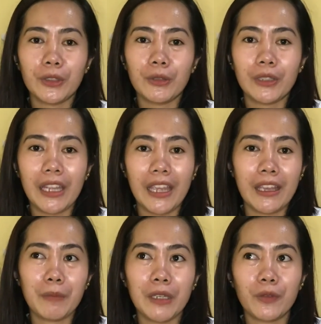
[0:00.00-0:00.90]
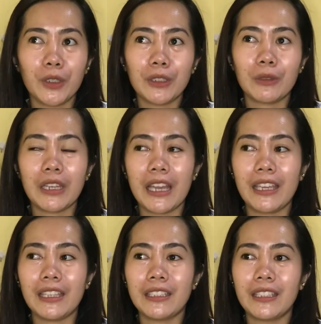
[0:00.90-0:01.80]
today. I mean, for
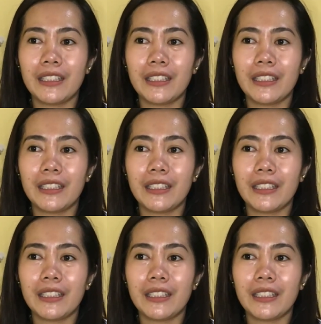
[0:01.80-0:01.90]
tonight.